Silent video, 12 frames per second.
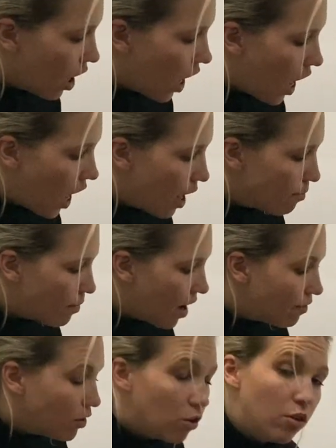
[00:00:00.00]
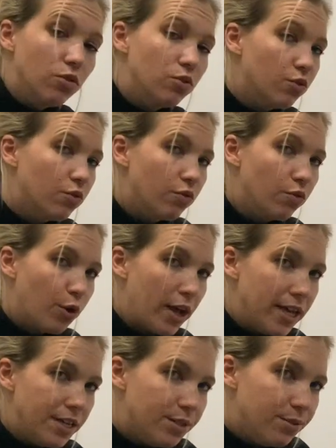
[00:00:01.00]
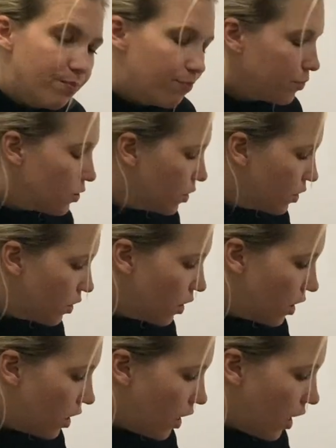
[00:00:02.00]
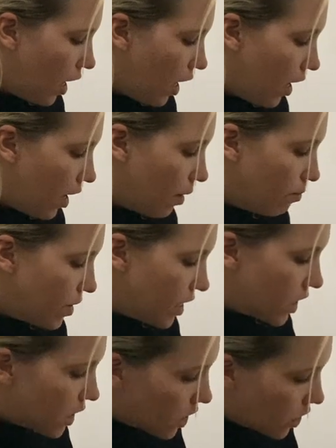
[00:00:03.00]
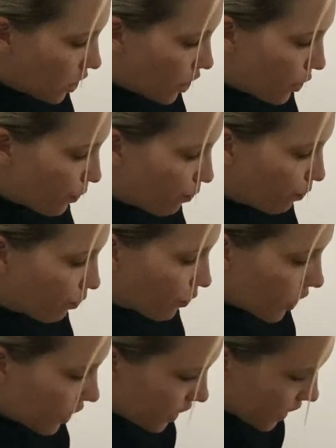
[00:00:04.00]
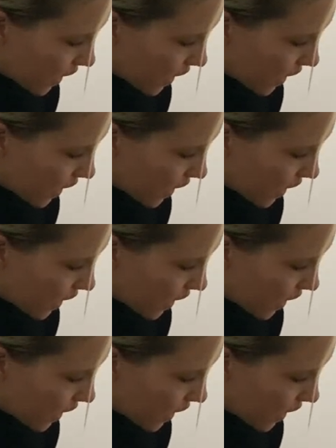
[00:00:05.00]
uh, Merveilleux de Fred. Um, basically, it's